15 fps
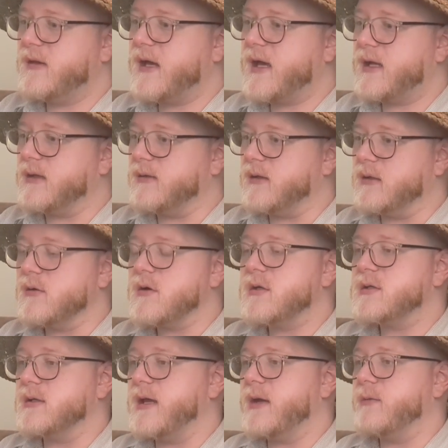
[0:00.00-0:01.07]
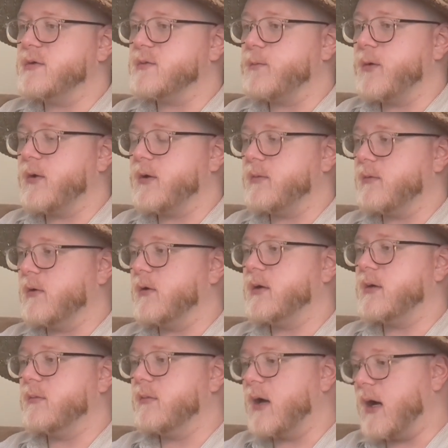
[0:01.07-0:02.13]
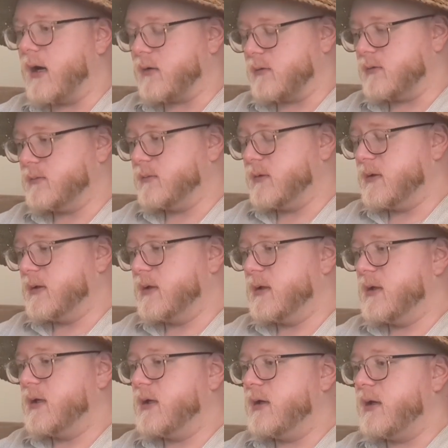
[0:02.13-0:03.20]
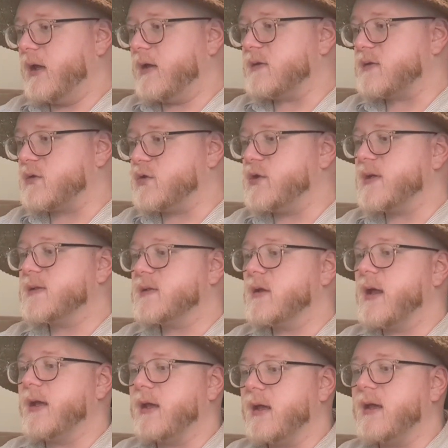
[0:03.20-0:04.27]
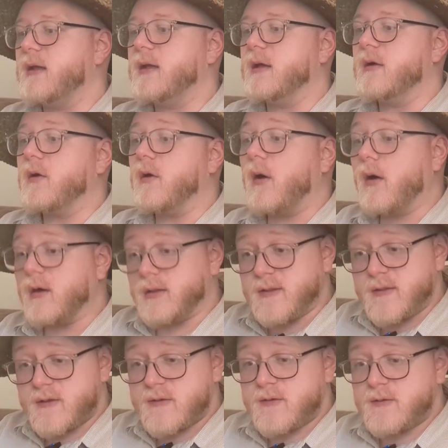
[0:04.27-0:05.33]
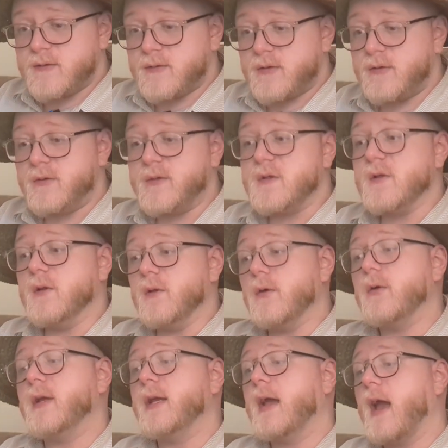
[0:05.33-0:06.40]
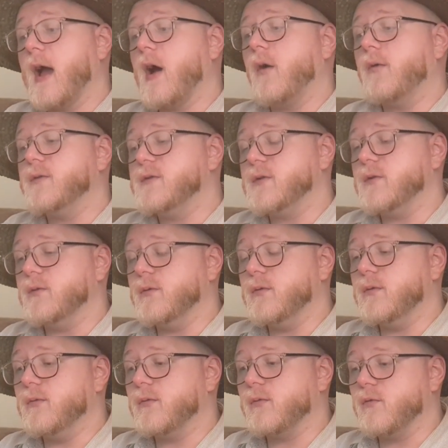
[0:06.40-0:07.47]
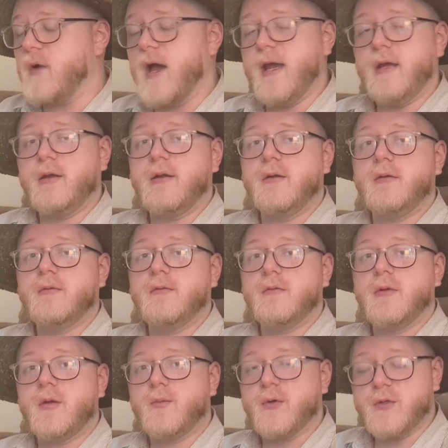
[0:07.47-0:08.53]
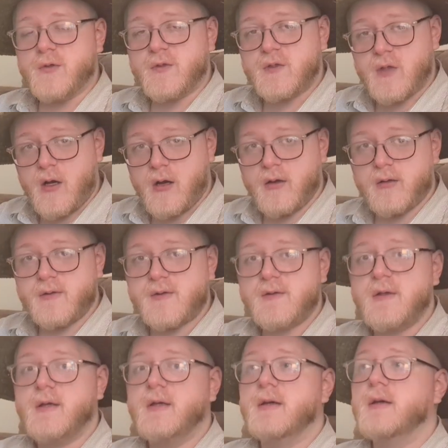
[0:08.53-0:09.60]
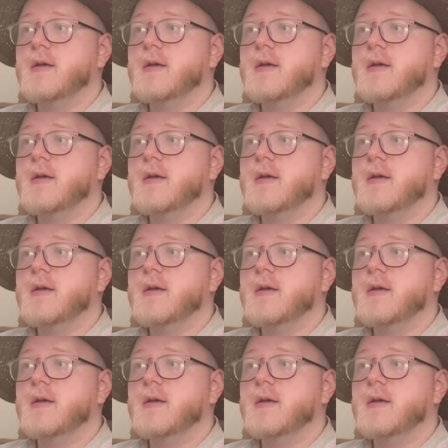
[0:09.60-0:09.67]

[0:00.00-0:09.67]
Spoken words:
that the large language learning model is just like any artist who is learning how to write and produce songs.